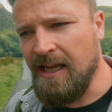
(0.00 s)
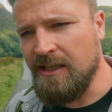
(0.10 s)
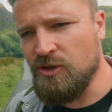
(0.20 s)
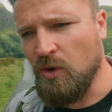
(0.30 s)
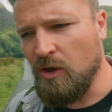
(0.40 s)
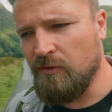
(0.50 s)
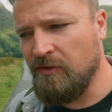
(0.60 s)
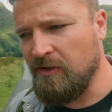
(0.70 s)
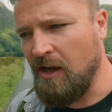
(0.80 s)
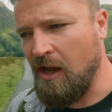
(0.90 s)
a sort
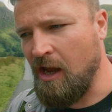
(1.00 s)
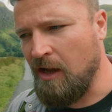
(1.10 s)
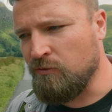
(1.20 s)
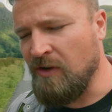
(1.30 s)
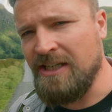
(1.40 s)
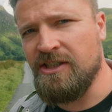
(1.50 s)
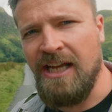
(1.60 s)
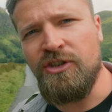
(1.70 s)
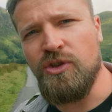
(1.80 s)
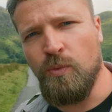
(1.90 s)
of a
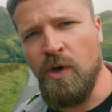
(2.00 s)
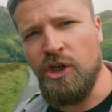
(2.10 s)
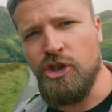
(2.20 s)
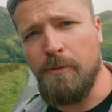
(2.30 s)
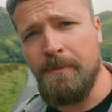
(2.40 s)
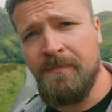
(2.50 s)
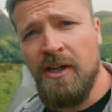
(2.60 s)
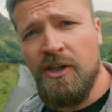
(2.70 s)
residential workshop?